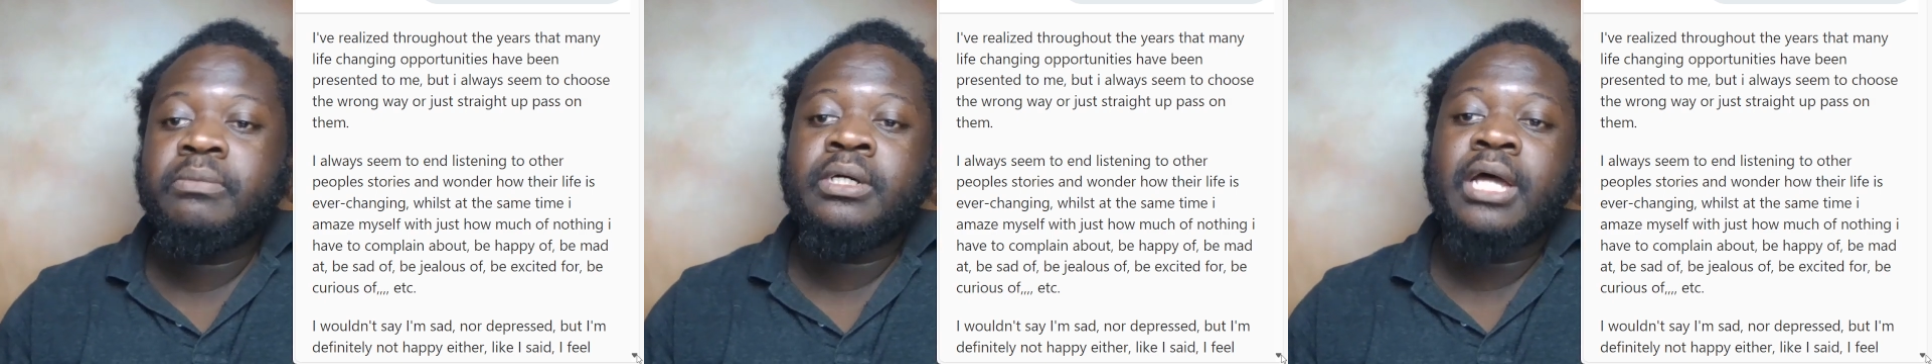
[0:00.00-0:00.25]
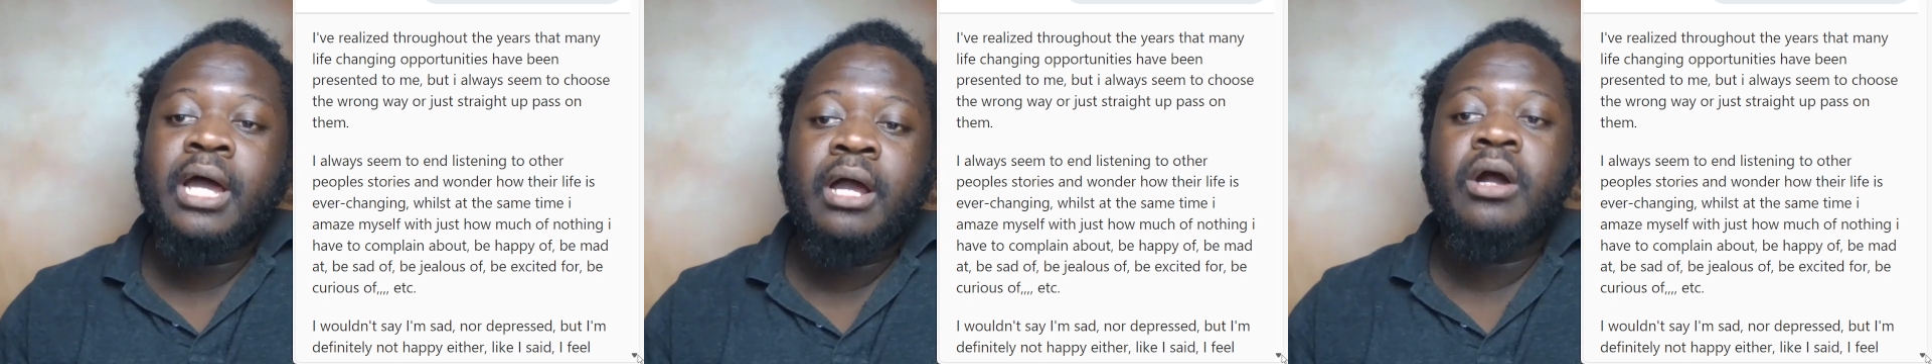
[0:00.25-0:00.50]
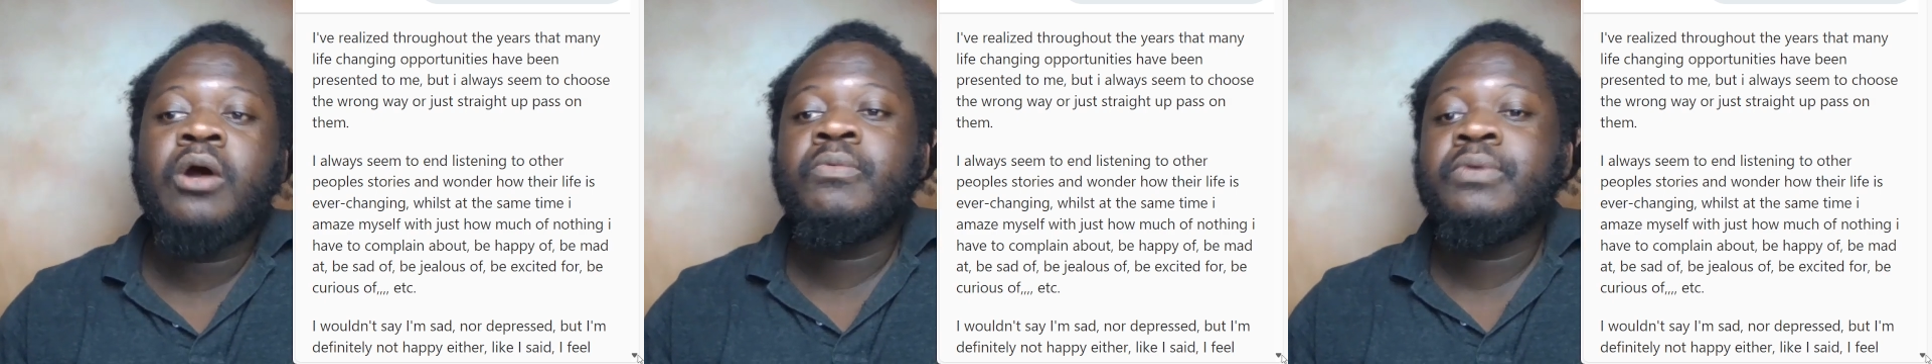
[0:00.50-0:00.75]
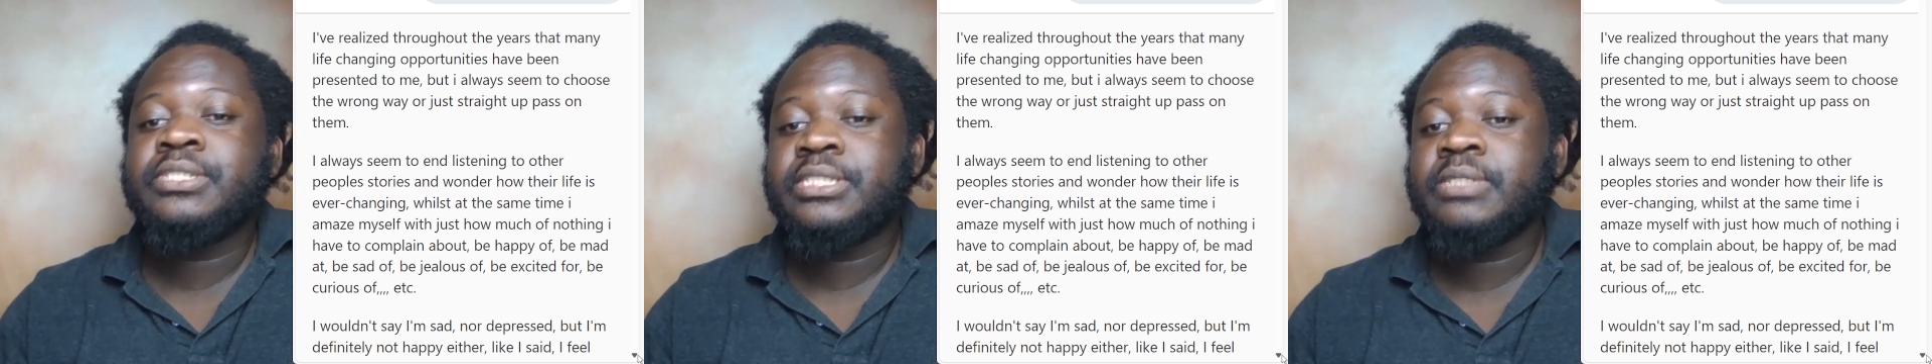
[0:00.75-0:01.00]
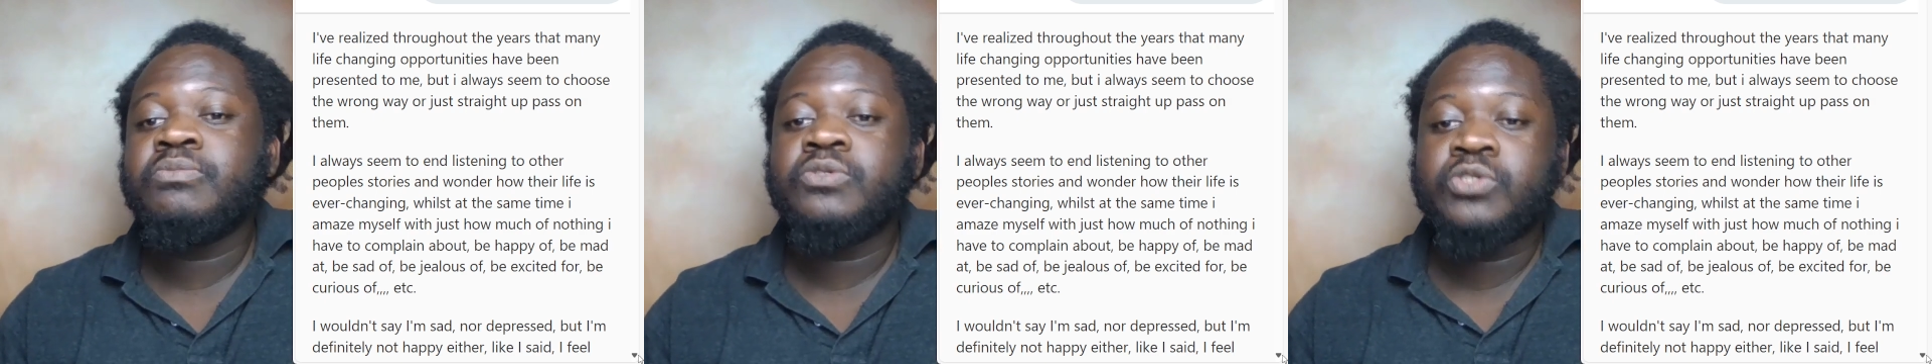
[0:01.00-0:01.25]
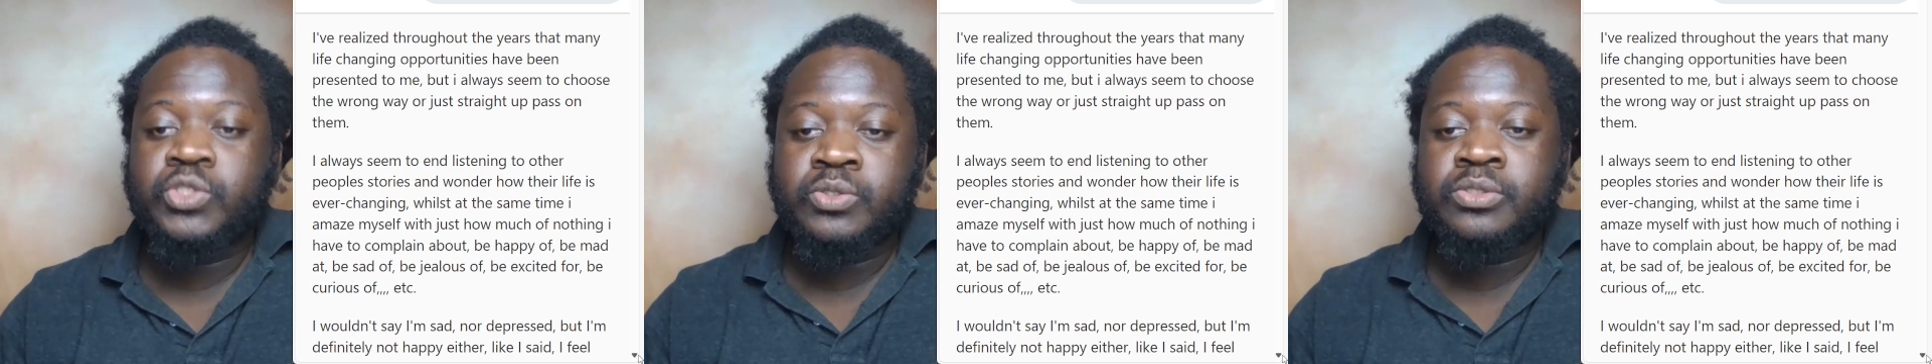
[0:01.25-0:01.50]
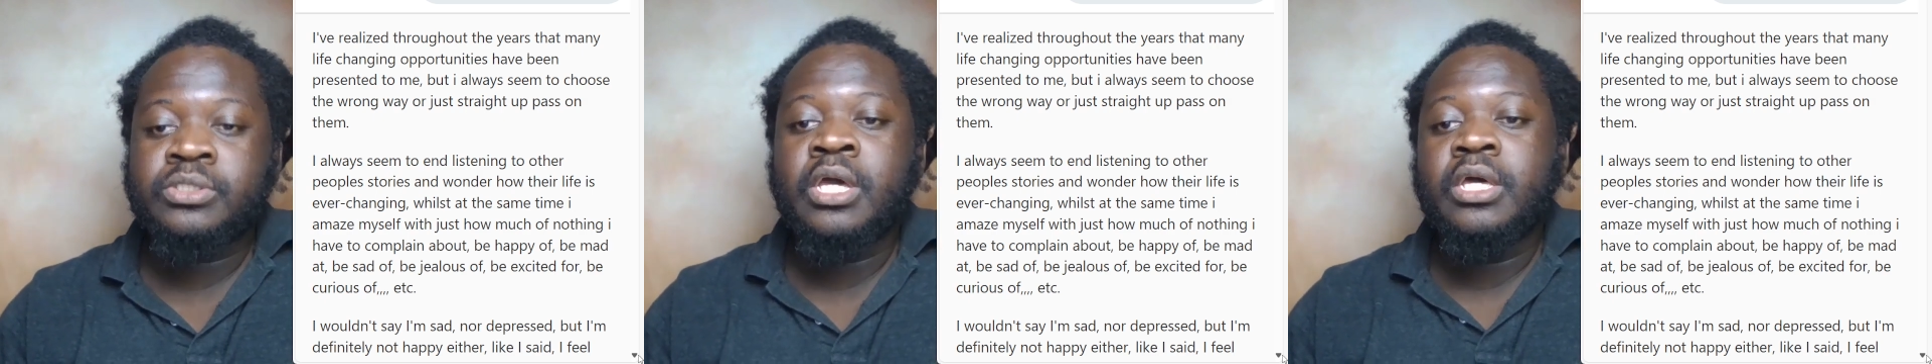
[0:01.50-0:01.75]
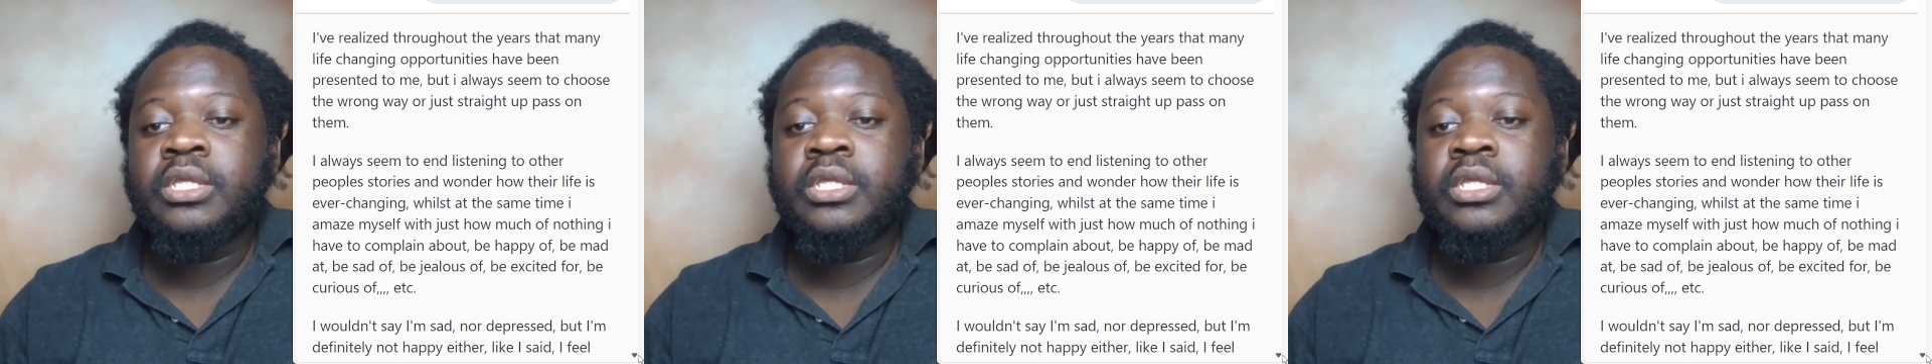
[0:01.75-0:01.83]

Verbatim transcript: but I always seem to choose